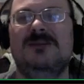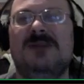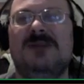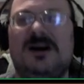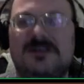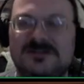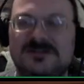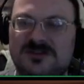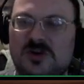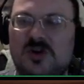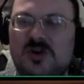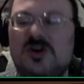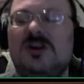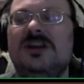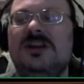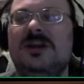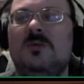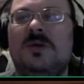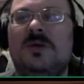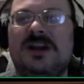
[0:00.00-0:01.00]
about as
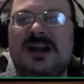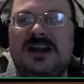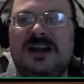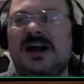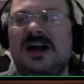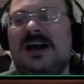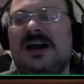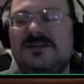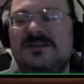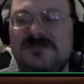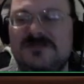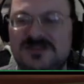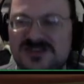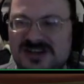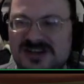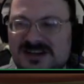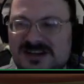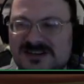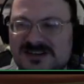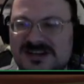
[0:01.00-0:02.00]
early when I kind of
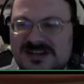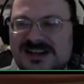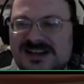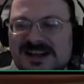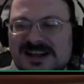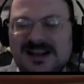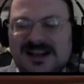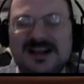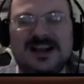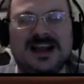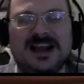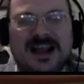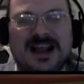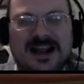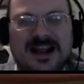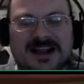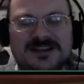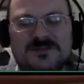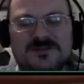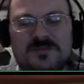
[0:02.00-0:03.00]
did it. Mm-hmm.
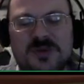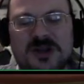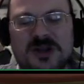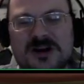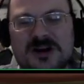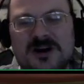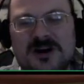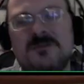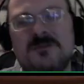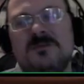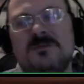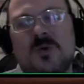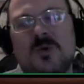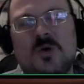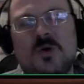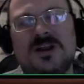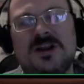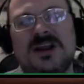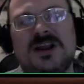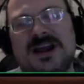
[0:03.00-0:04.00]
It's become
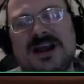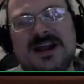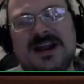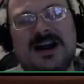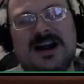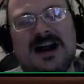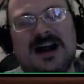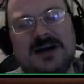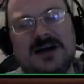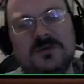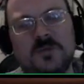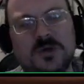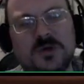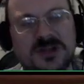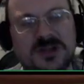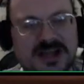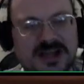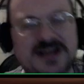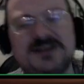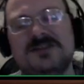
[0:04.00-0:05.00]
more like, I would
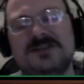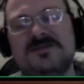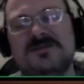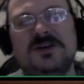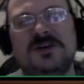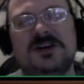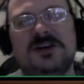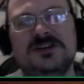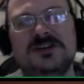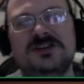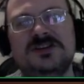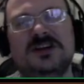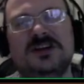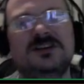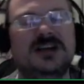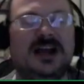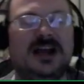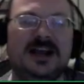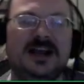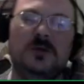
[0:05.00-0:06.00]
like to finish it,
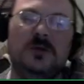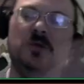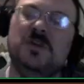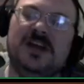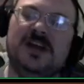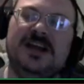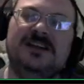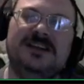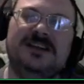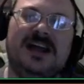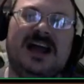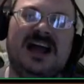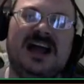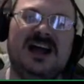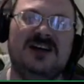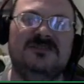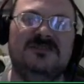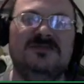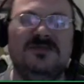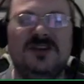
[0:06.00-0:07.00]
and I would like to
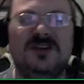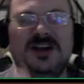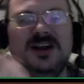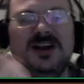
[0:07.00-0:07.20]
have